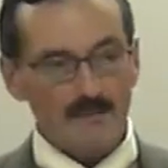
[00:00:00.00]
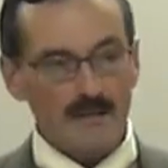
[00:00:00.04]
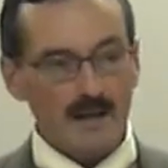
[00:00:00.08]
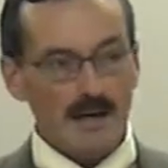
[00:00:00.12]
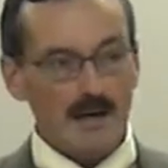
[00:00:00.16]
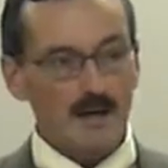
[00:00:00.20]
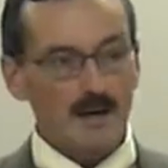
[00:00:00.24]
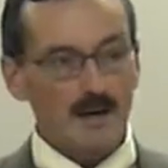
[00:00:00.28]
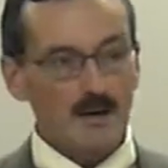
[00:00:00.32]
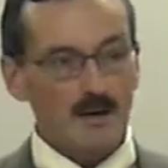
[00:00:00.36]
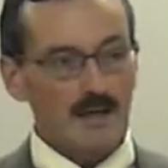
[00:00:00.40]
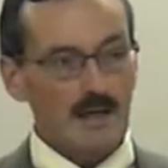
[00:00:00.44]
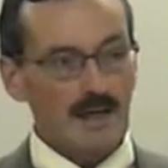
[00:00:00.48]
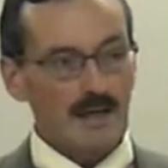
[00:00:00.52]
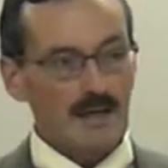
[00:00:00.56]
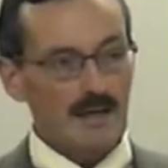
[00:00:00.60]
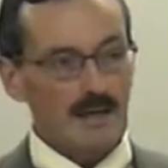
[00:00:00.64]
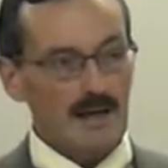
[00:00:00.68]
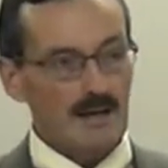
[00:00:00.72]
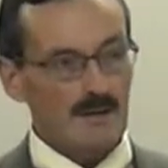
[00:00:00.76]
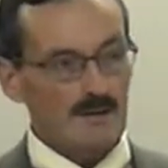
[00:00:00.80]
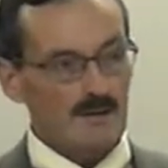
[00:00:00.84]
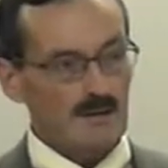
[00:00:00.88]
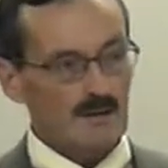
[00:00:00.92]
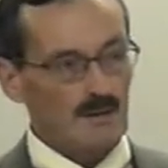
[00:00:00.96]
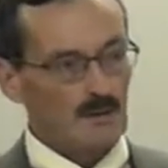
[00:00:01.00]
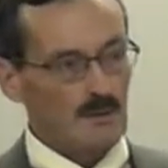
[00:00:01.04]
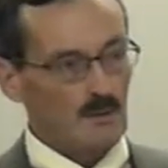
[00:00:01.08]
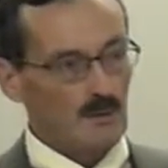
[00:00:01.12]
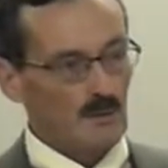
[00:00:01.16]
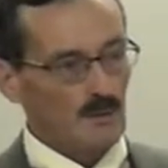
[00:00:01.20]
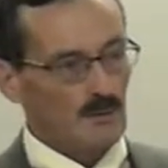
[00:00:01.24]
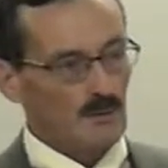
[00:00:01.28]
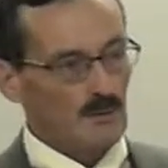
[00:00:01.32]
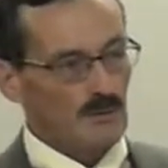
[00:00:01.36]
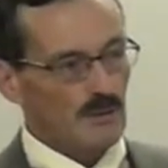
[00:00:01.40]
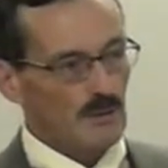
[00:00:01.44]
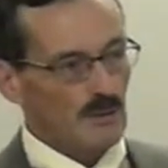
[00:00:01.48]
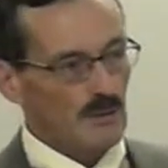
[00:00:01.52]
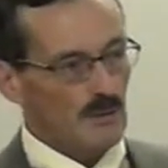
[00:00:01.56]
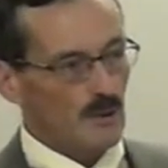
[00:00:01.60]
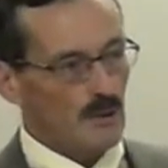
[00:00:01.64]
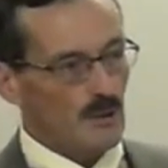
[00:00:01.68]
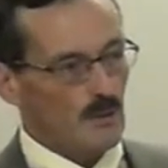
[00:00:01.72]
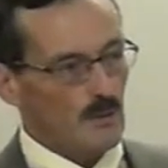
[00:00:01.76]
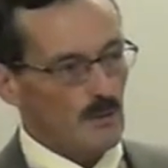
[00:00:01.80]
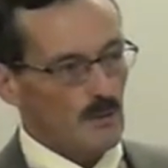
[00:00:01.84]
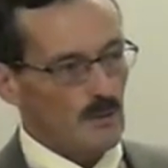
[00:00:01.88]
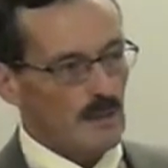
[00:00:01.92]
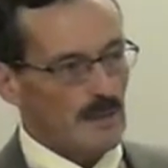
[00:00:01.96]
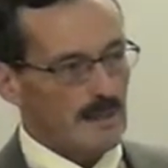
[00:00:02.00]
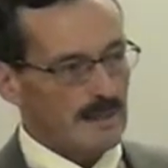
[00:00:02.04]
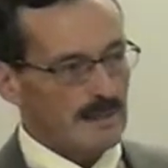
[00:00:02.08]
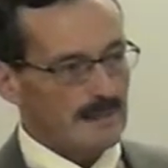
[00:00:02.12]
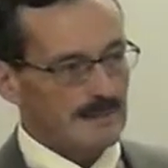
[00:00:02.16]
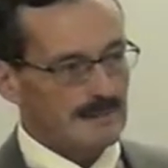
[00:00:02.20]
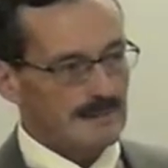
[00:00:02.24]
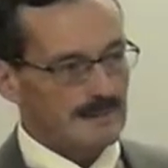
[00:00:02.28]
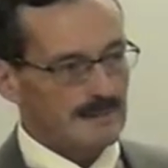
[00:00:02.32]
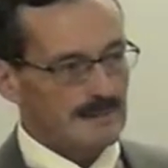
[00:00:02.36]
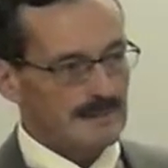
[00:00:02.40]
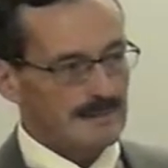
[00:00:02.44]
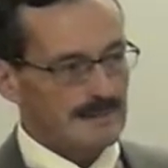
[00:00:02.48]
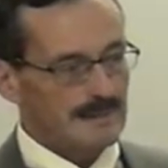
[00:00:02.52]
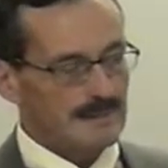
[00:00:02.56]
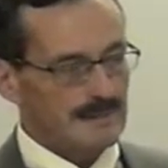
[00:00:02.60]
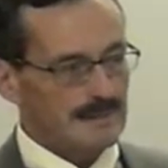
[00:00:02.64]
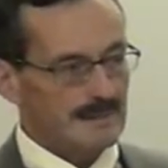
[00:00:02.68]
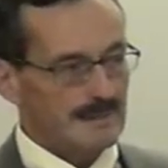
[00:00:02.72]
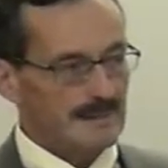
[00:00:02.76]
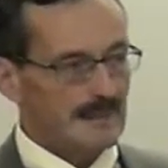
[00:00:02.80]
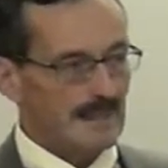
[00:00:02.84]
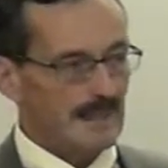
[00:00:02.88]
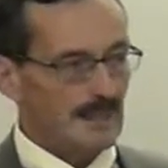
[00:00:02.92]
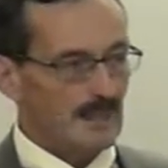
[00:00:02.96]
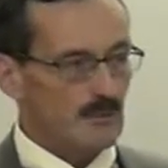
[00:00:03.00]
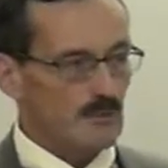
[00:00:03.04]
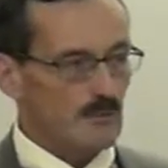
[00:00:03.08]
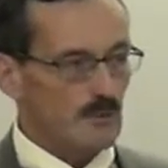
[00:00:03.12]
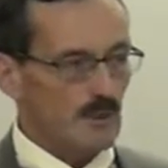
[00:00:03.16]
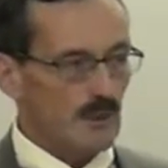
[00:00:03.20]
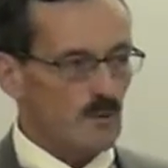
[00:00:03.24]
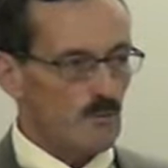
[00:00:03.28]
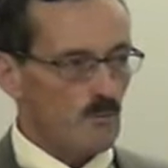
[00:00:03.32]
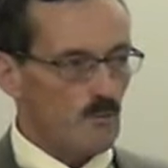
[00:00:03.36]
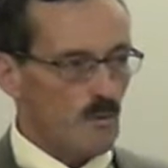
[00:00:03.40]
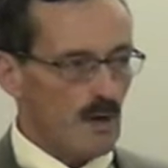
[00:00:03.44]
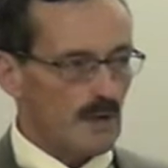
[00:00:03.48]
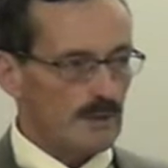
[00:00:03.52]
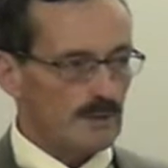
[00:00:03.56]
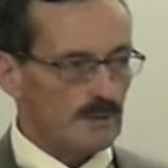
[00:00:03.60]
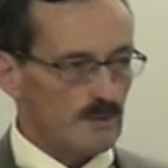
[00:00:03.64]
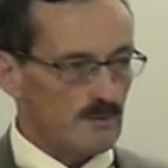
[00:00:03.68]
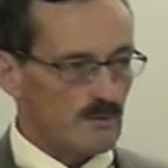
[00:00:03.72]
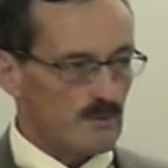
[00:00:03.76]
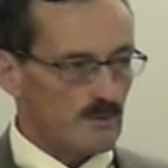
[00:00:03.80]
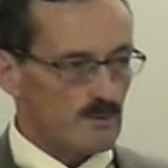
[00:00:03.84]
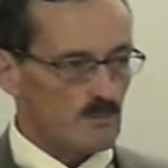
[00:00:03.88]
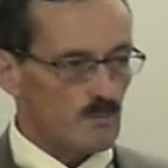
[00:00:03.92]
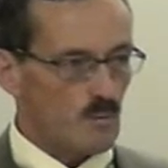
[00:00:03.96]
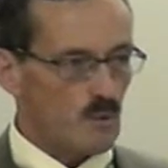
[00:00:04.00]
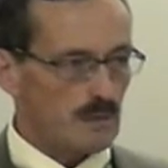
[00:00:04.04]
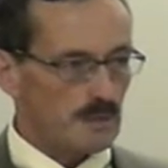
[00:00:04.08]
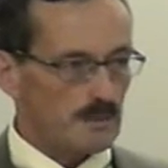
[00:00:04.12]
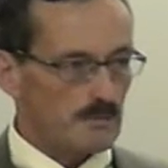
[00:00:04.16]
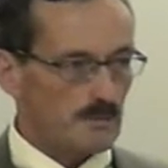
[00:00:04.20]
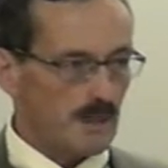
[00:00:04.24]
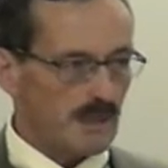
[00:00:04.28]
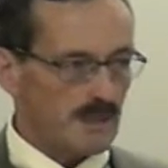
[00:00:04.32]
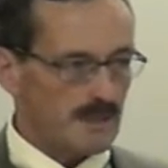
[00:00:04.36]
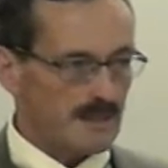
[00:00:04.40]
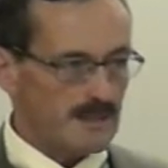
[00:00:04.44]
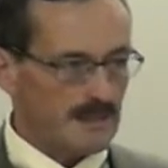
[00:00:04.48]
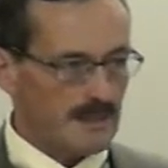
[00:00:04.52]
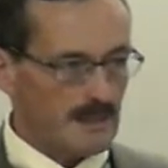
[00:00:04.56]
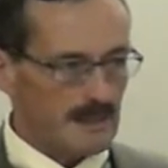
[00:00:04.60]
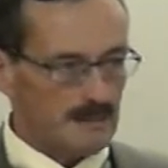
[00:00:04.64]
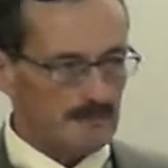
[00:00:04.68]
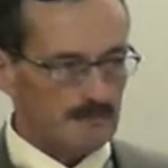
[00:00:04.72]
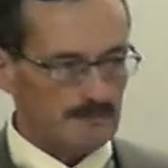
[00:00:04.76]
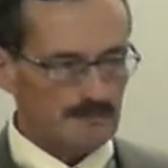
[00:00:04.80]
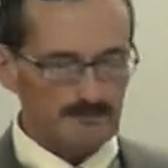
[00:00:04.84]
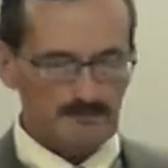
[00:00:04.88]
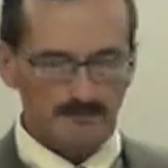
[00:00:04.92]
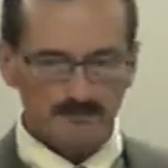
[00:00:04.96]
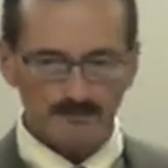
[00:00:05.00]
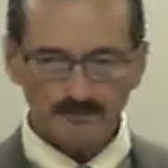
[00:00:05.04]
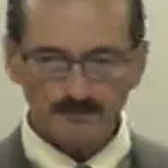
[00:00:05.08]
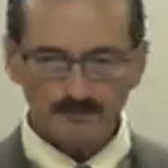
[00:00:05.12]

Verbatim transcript: and they all got out of their hole to go and get a drink of water. It was water break time.